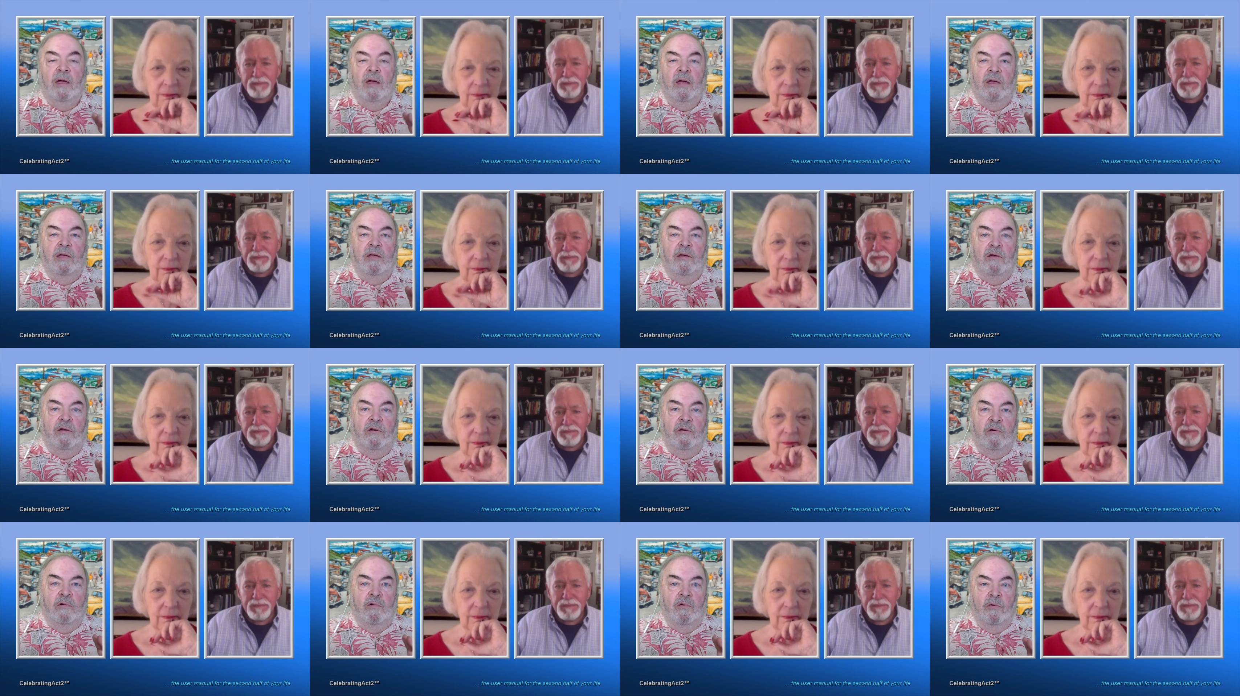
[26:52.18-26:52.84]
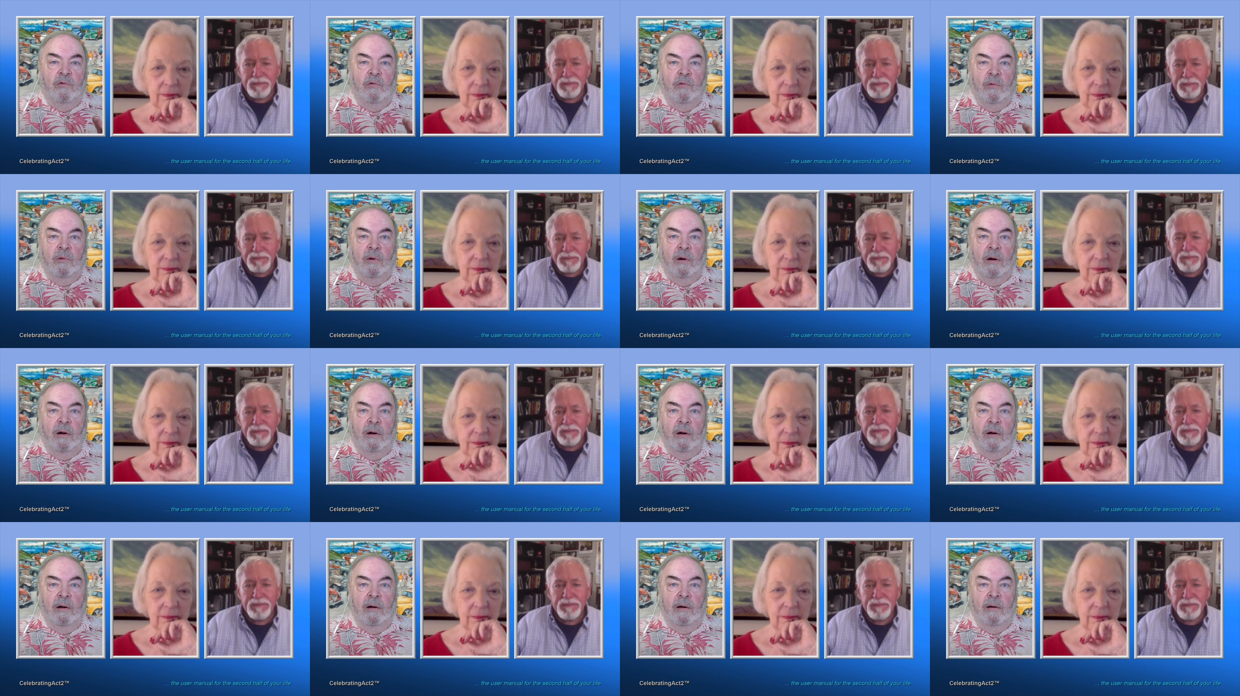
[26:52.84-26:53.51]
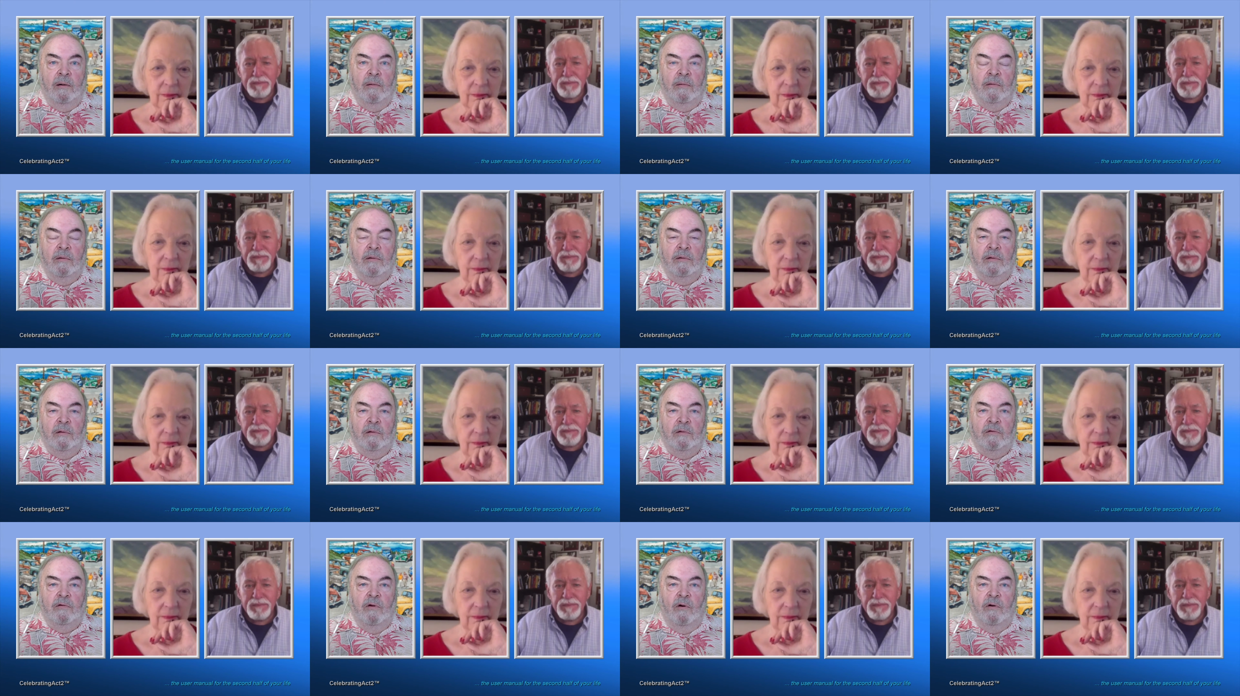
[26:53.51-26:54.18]
Speaker 1: you uh,
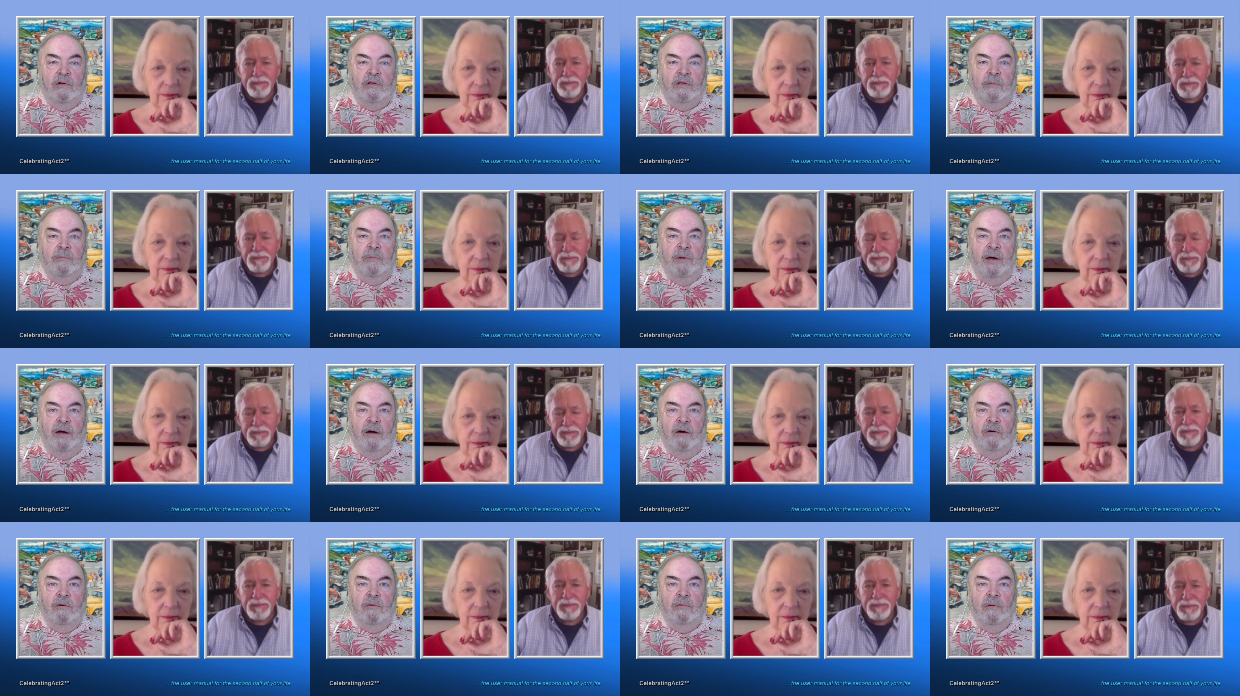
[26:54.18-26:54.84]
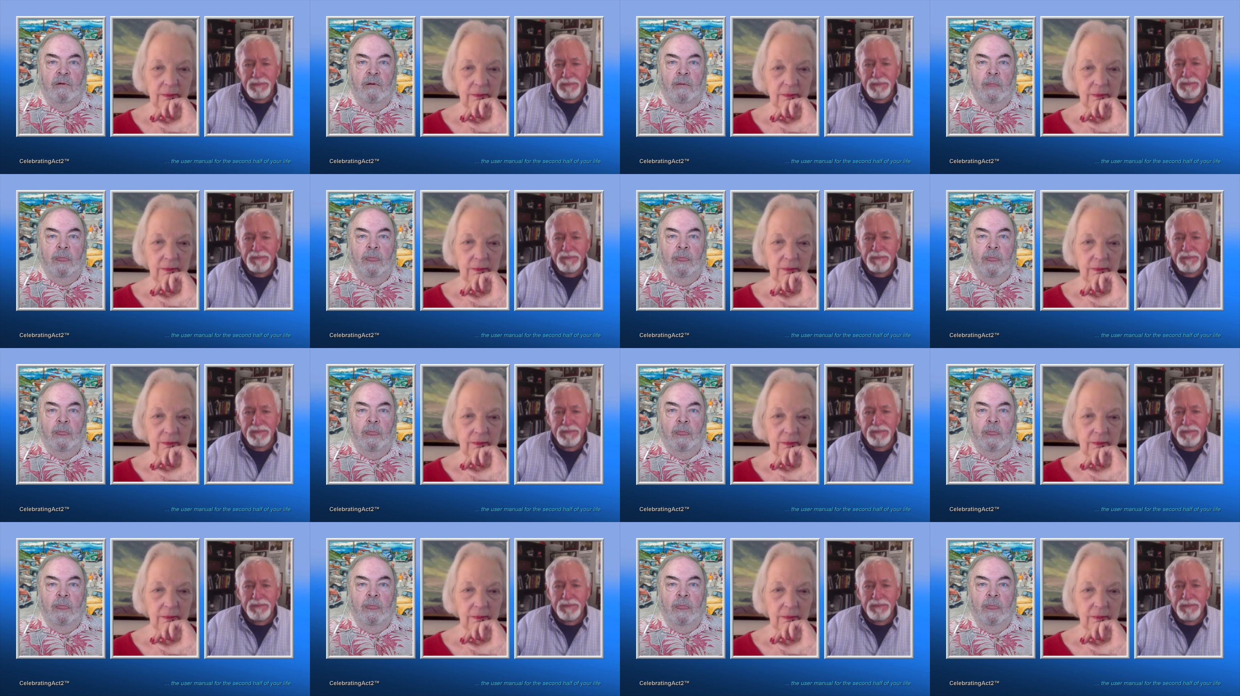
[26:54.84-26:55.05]
talked about